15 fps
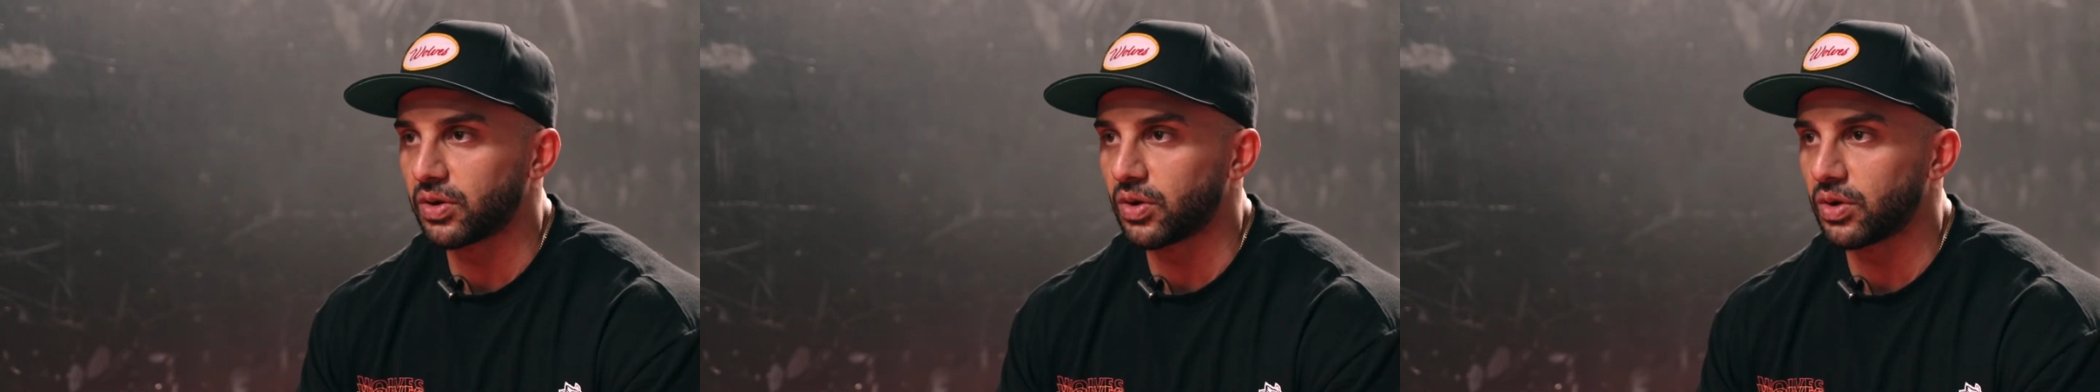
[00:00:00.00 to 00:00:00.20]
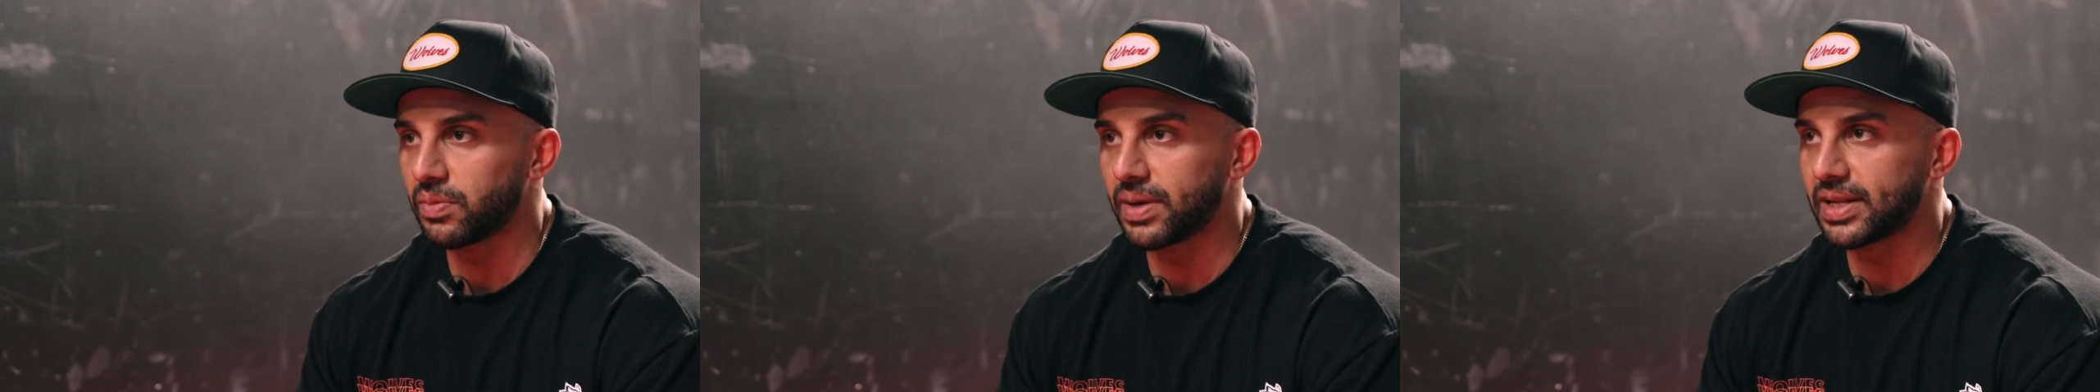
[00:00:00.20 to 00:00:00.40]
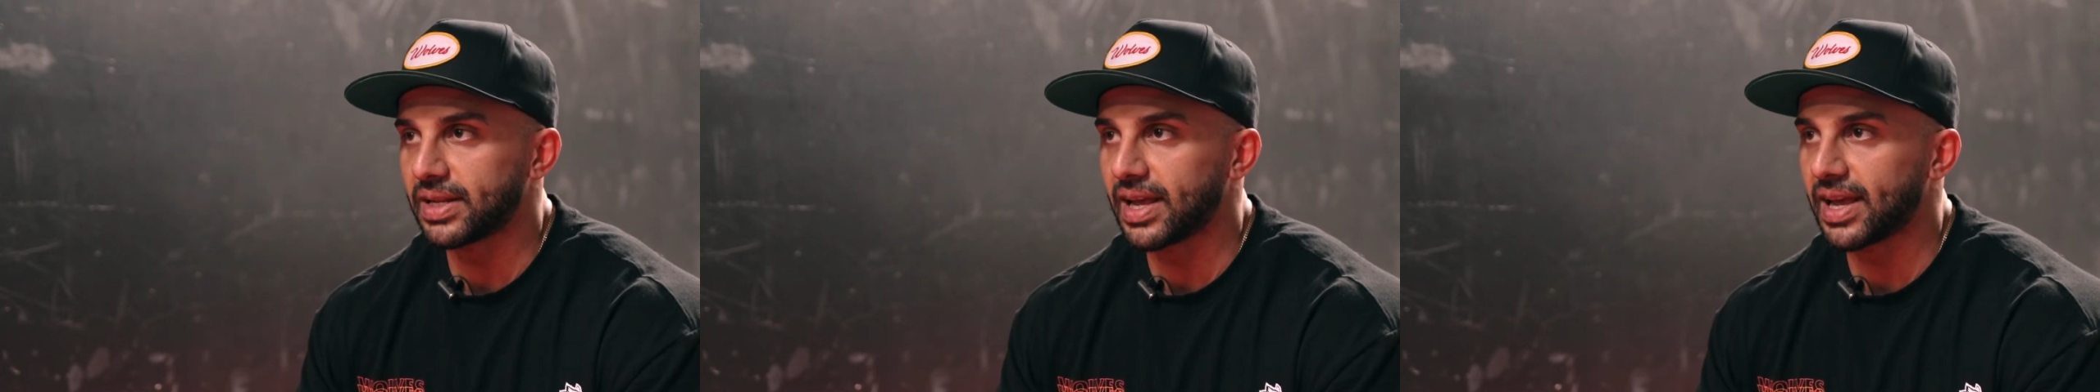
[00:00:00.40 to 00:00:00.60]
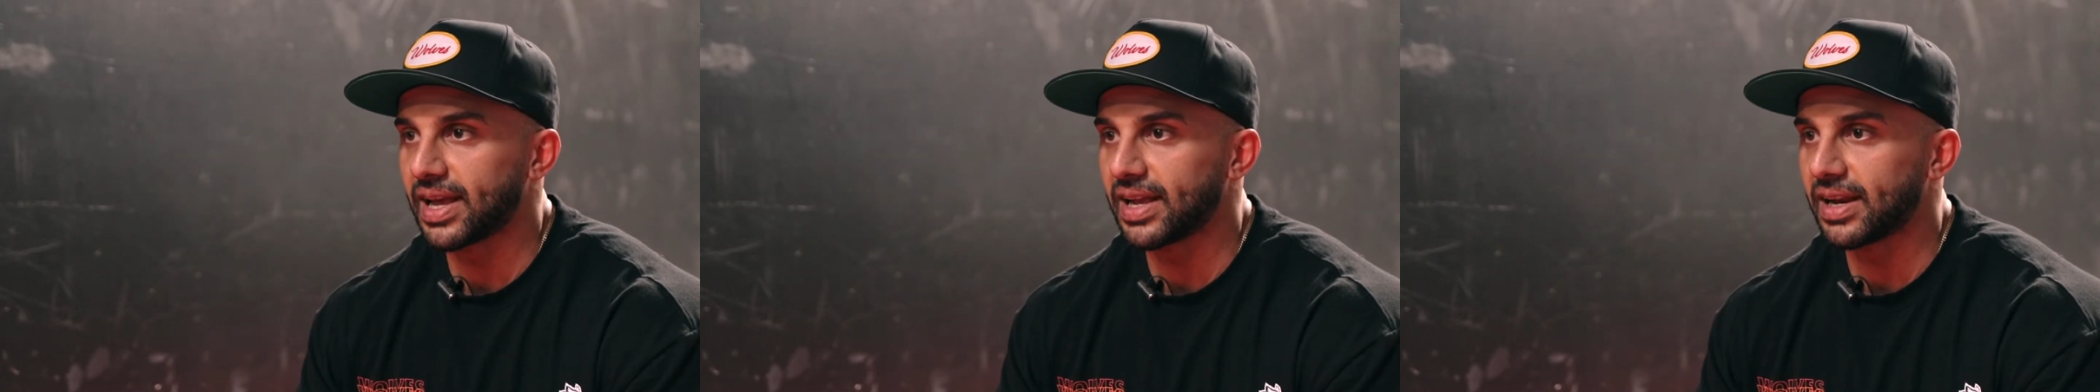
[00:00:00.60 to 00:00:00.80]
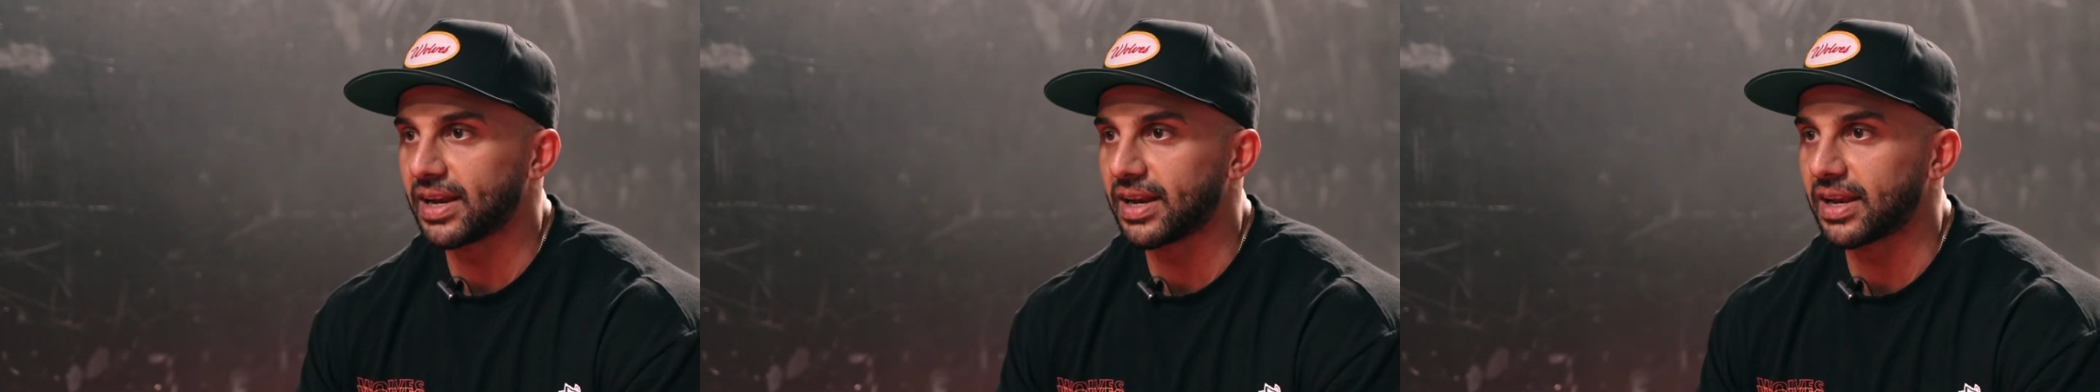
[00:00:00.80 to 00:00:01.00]
called my
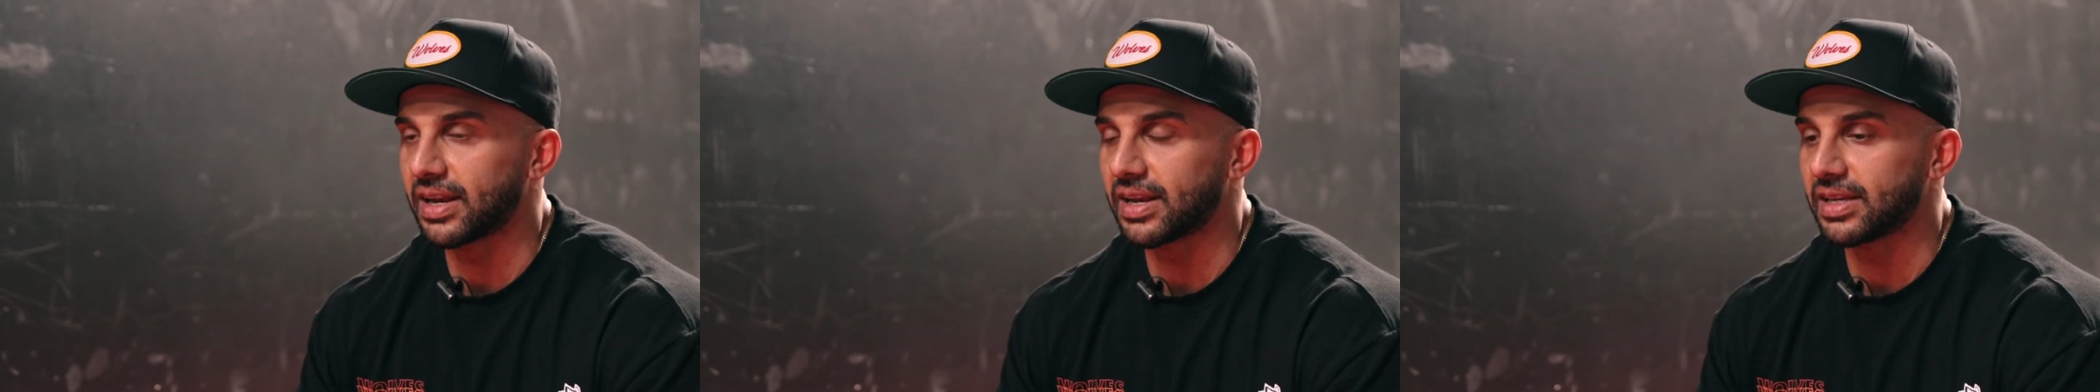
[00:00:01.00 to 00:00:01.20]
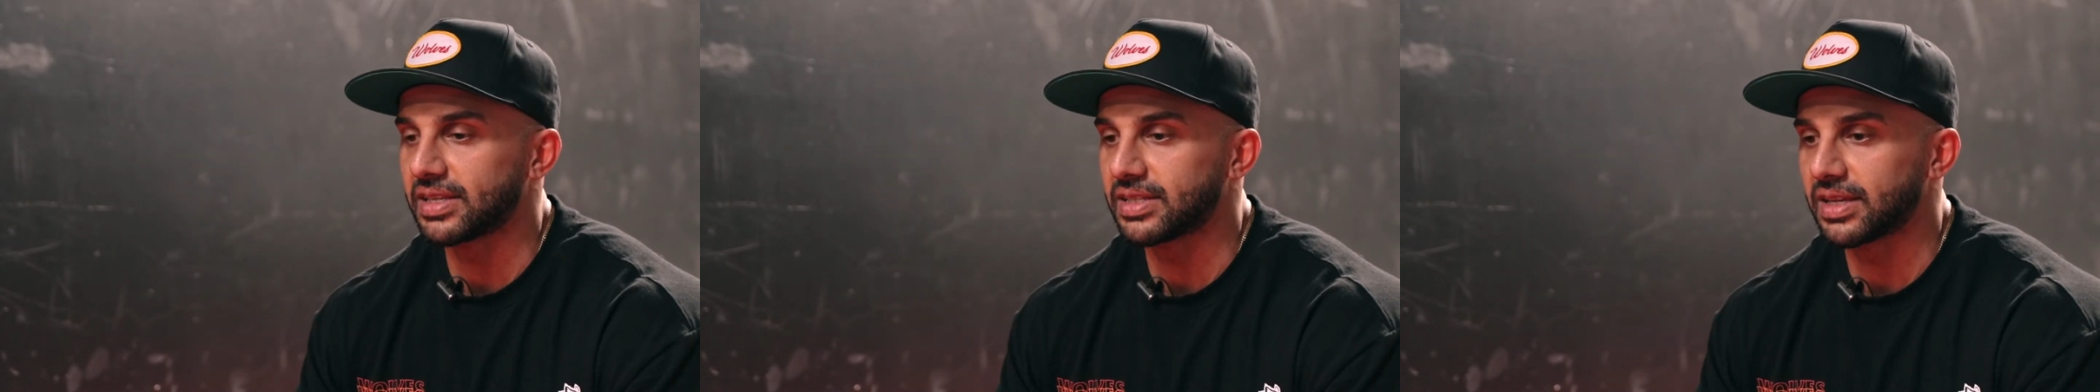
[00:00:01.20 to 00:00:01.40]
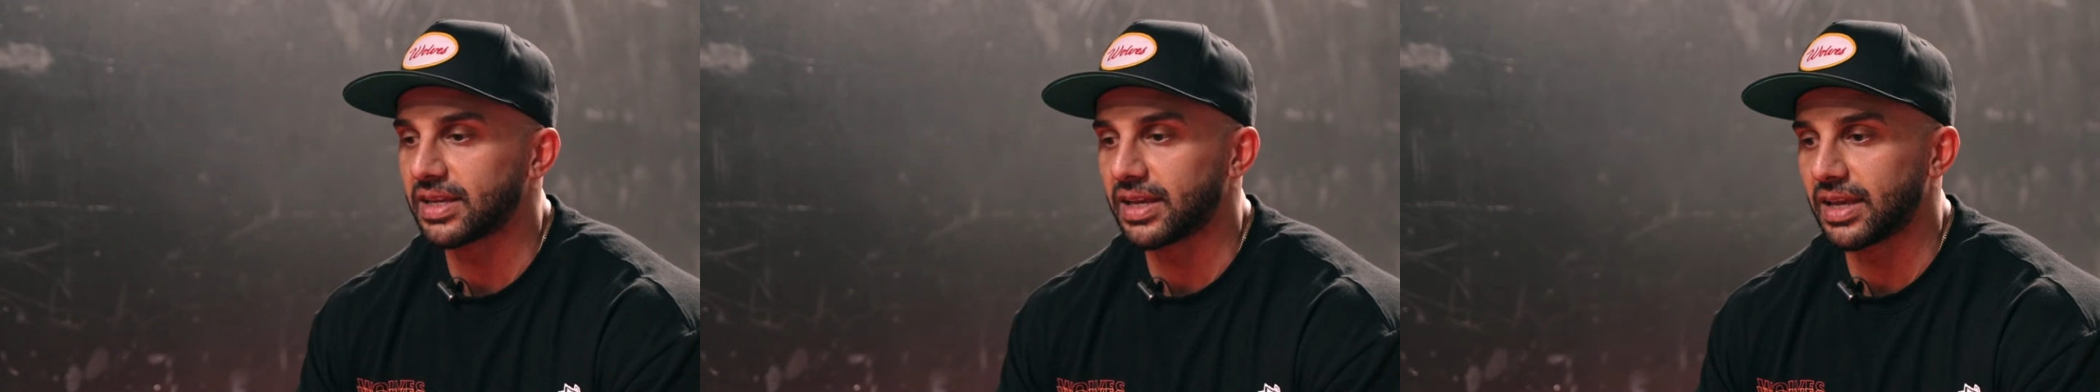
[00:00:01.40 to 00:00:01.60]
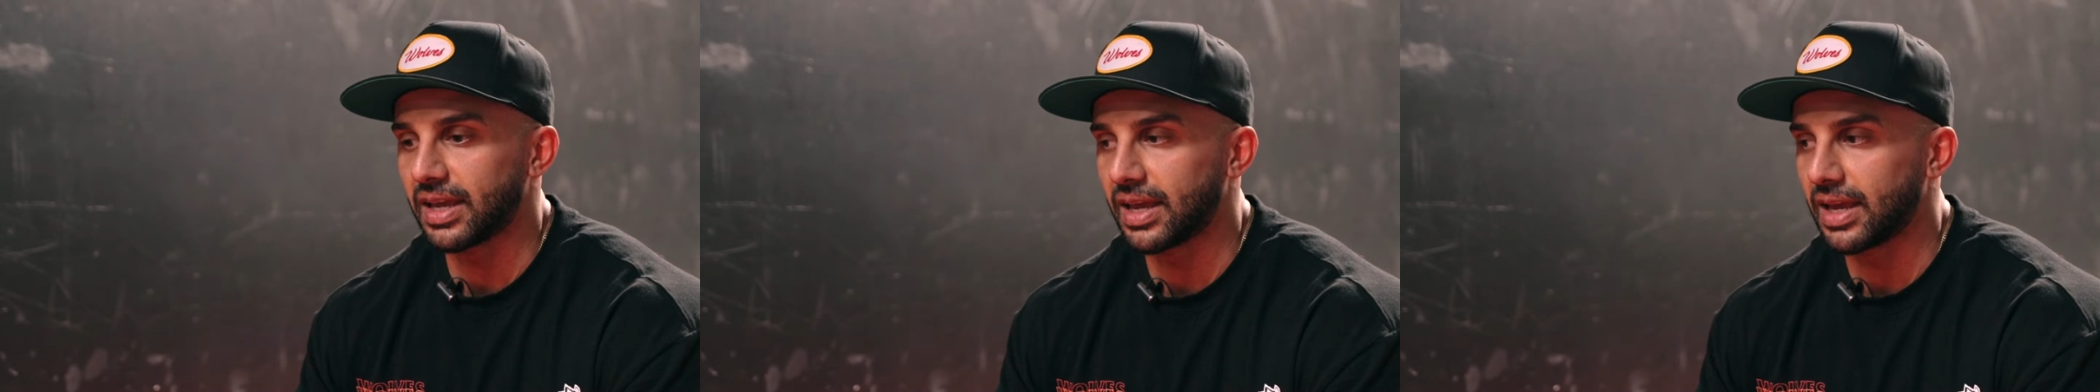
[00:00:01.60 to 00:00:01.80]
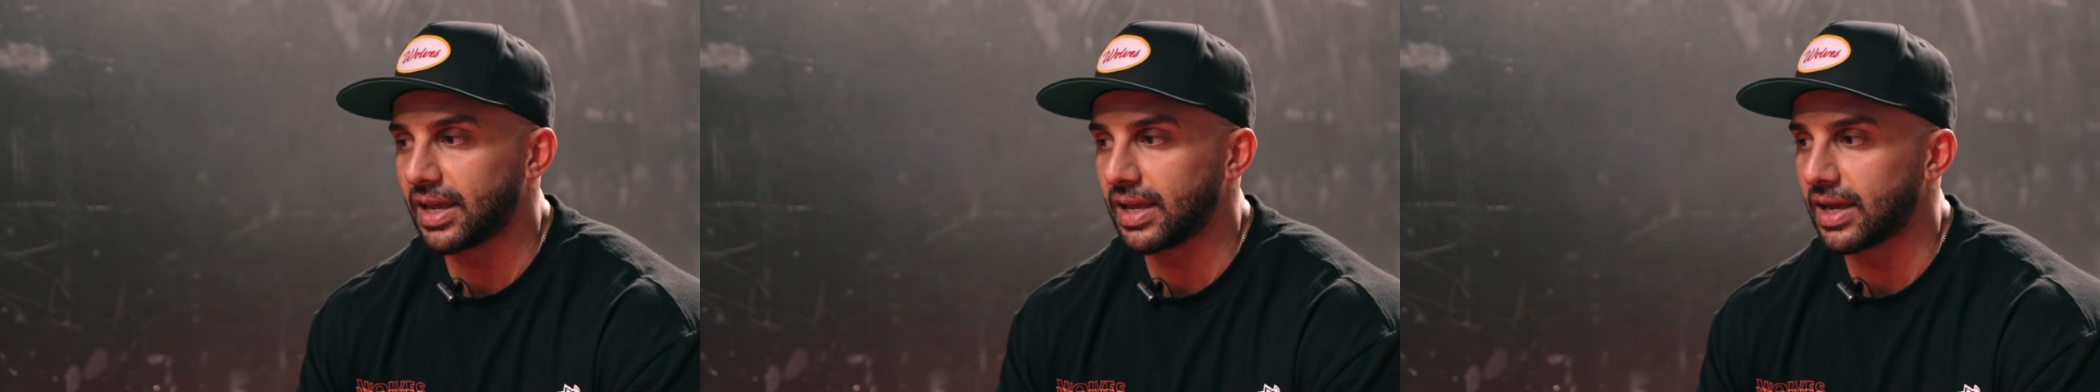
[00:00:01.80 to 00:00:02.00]
dad and I said,
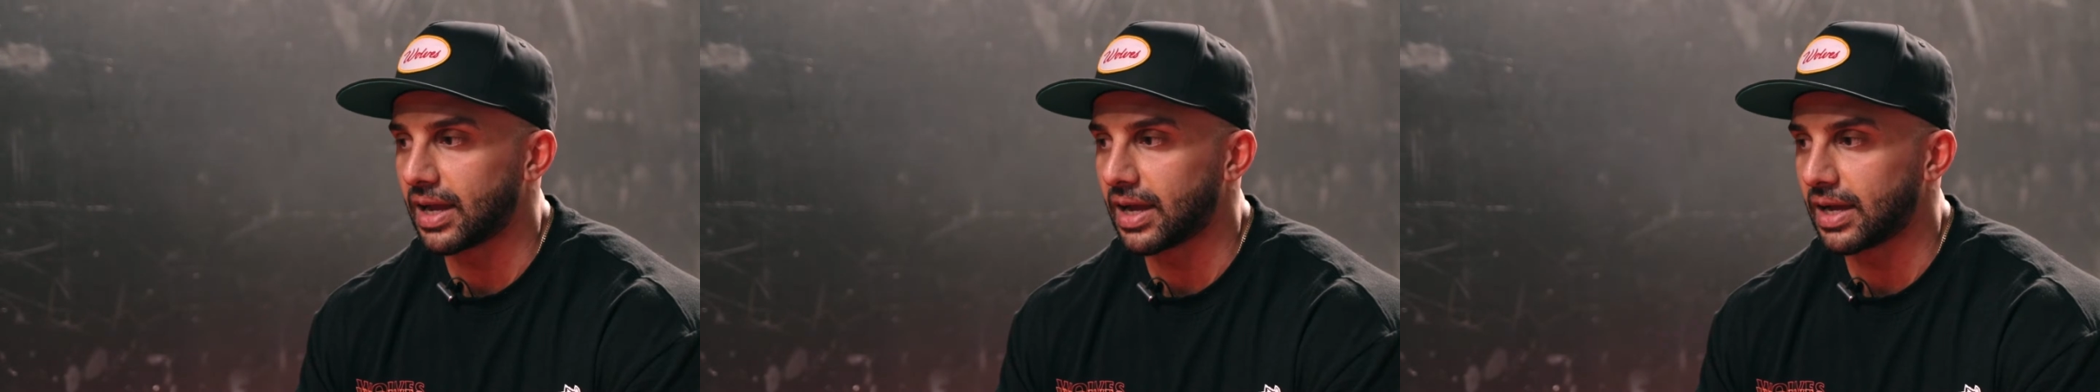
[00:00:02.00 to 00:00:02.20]
"Hey,